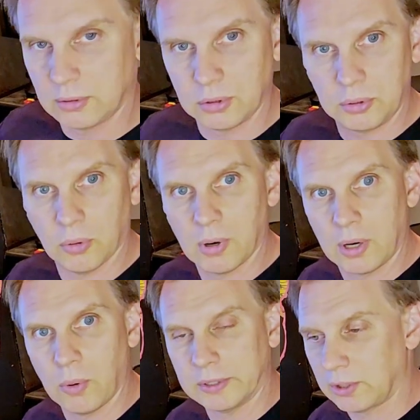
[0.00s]
to your
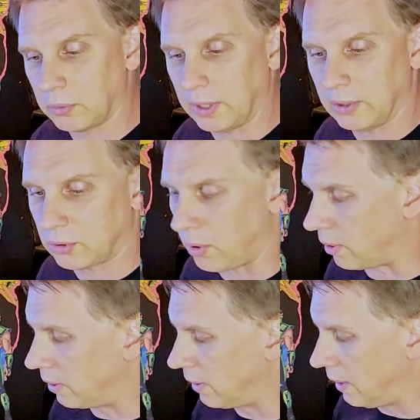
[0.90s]
Quest 3
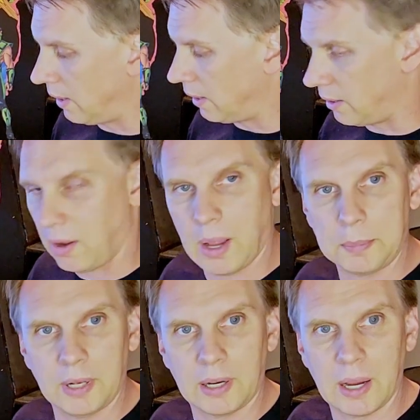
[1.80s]
controller. Now I'm
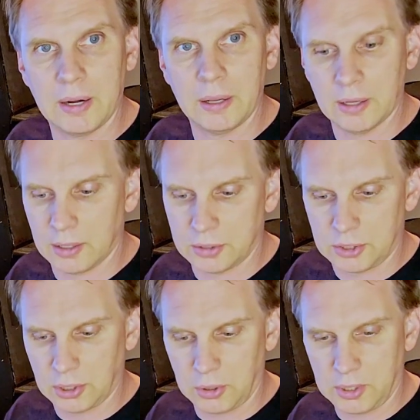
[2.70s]
going to kind of
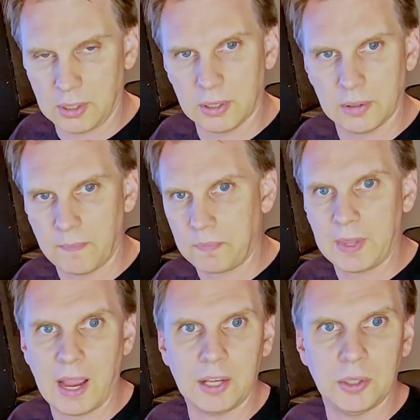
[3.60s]
show you
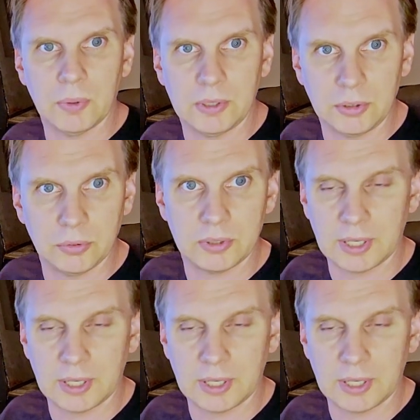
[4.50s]
how you use the